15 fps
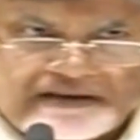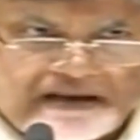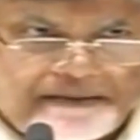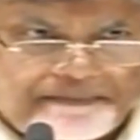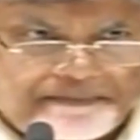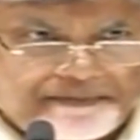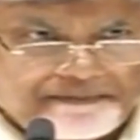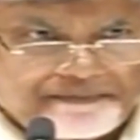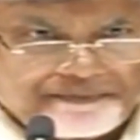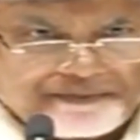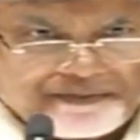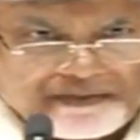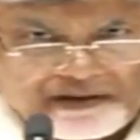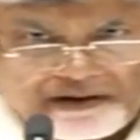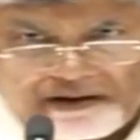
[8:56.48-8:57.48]
slip
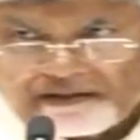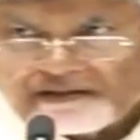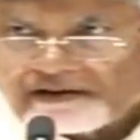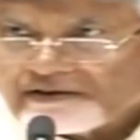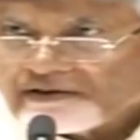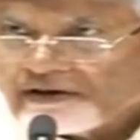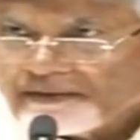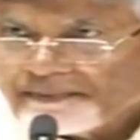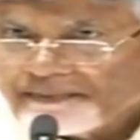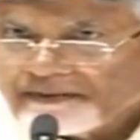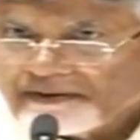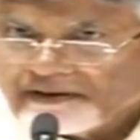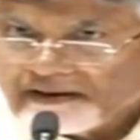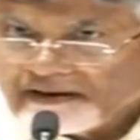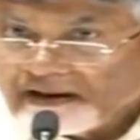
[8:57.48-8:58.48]
on the
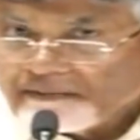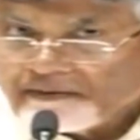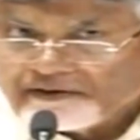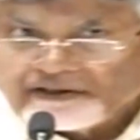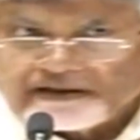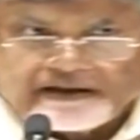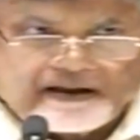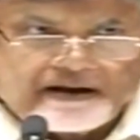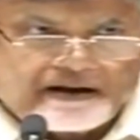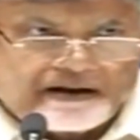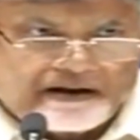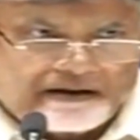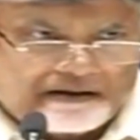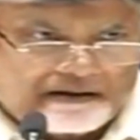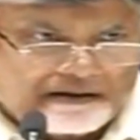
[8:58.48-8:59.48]
top, name of the
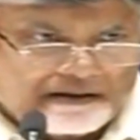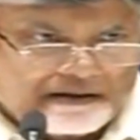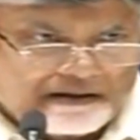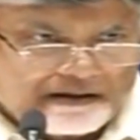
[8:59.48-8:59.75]
candidate,